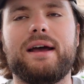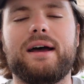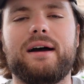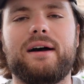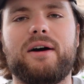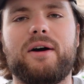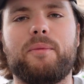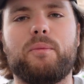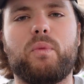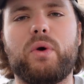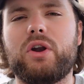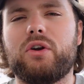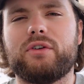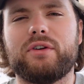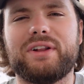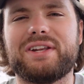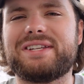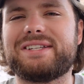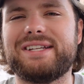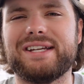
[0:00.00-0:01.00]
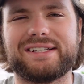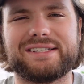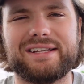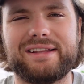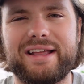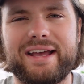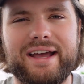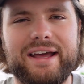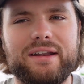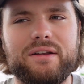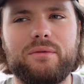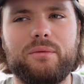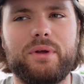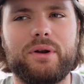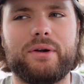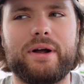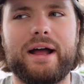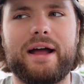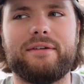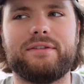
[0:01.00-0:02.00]
Um, we don't really stick to that. We
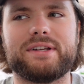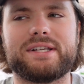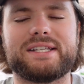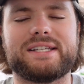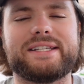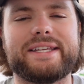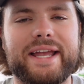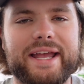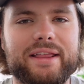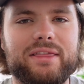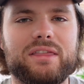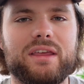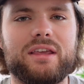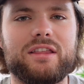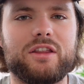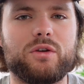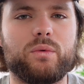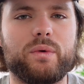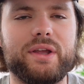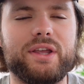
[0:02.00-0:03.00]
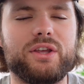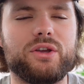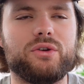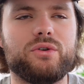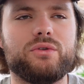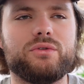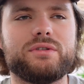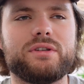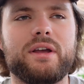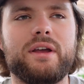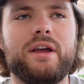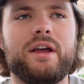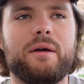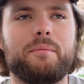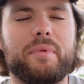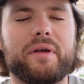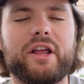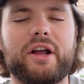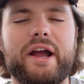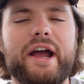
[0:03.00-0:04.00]
don't have a set thing that we use,
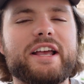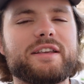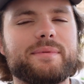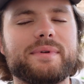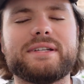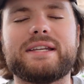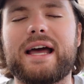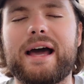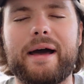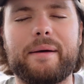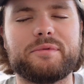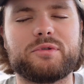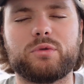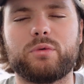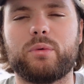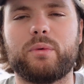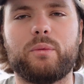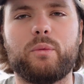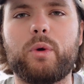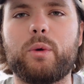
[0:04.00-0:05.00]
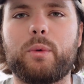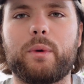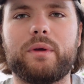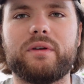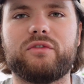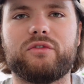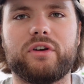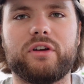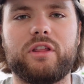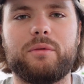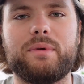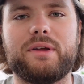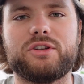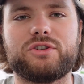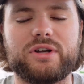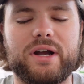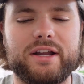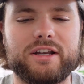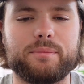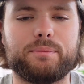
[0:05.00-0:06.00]
but there has been times where we've really been
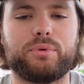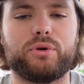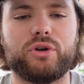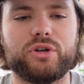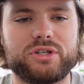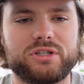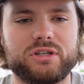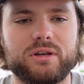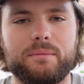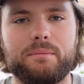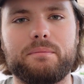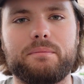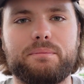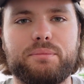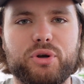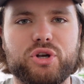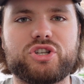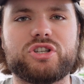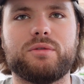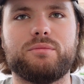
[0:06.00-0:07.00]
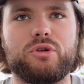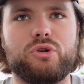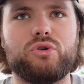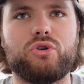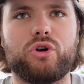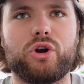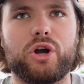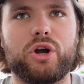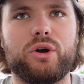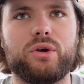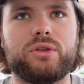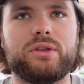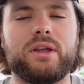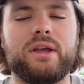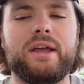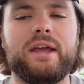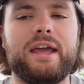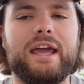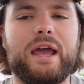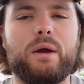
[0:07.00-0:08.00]
trying to push some push some new growth,
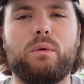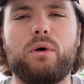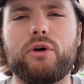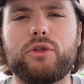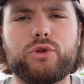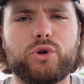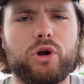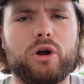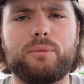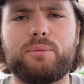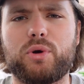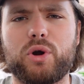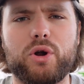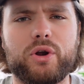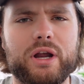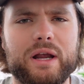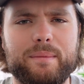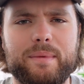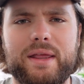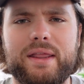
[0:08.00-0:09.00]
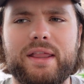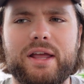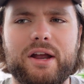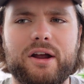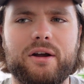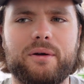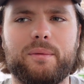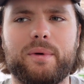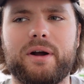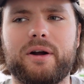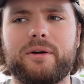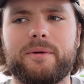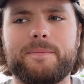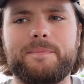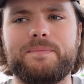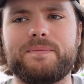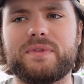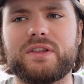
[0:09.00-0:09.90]
and we'll throw a program in there where